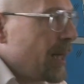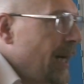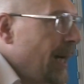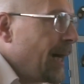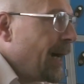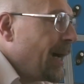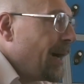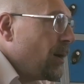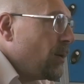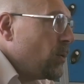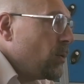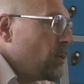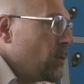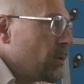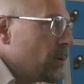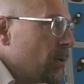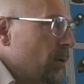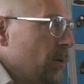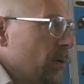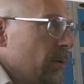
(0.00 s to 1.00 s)
how
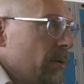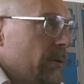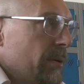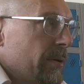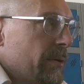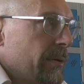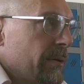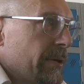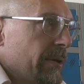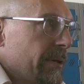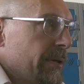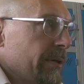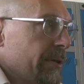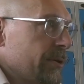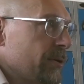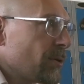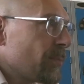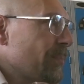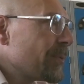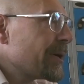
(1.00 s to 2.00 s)

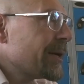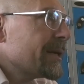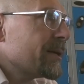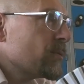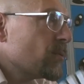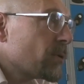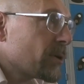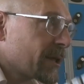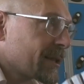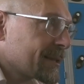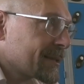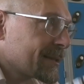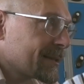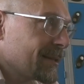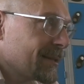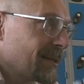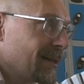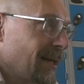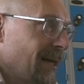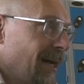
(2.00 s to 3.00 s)
your brain works
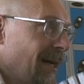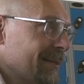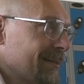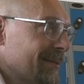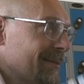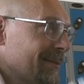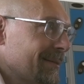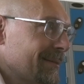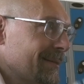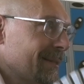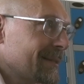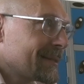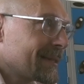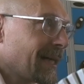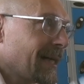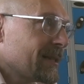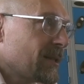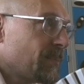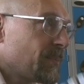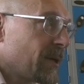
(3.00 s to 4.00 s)
under this
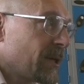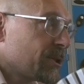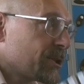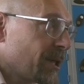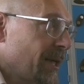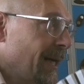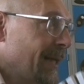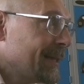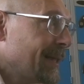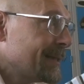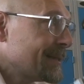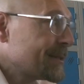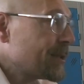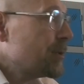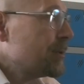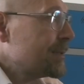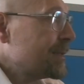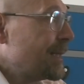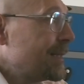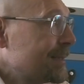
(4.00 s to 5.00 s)
kind of pressure. And that's
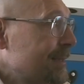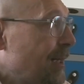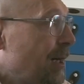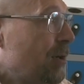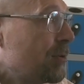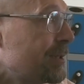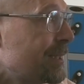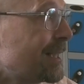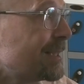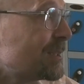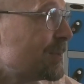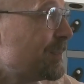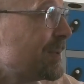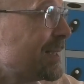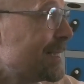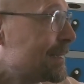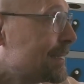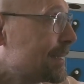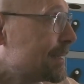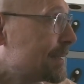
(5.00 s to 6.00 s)
that, on that
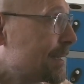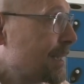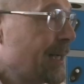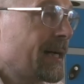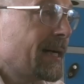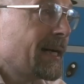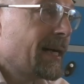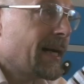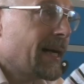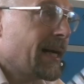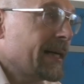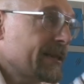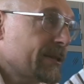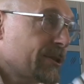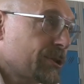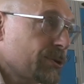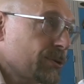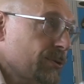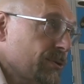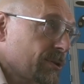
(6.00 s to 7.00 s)
basis, I
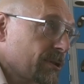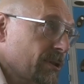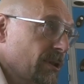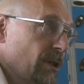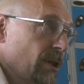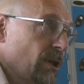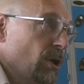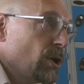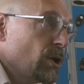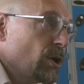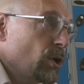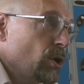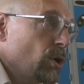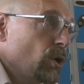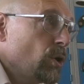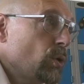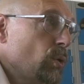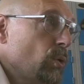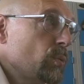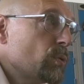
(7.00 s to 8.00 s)
choose
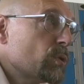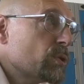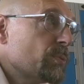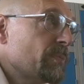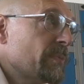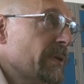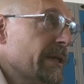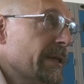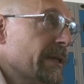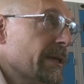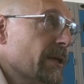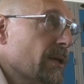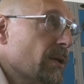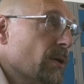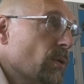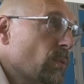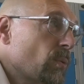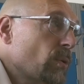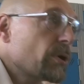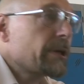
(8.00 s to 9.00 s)
who would be
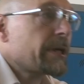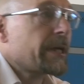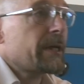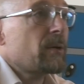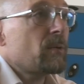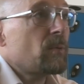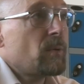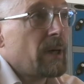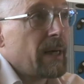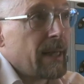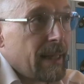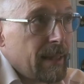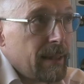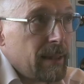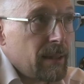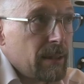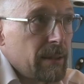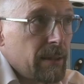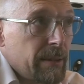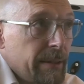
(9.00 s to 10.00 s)
working
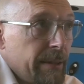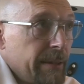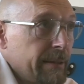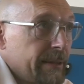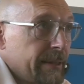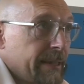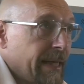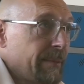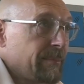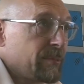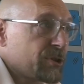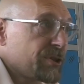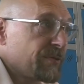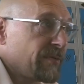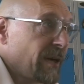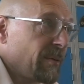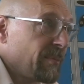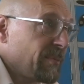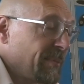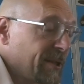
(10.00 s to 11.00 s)
well in the Cambridge
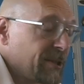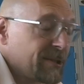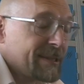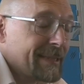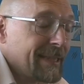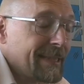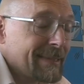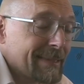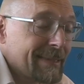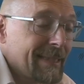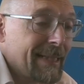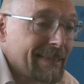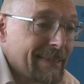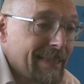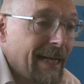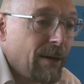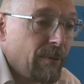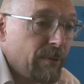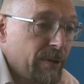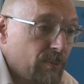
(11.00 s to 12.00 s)
environment. Because that, that's
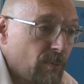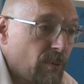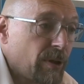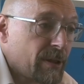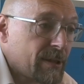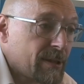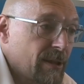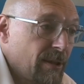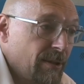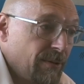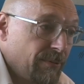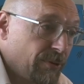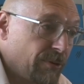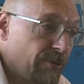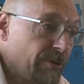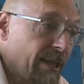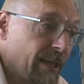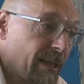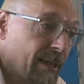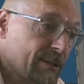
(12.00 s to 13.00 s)
how it works for
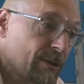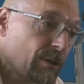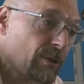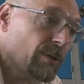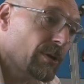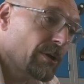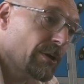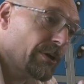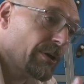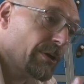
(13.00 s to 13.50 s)
real. So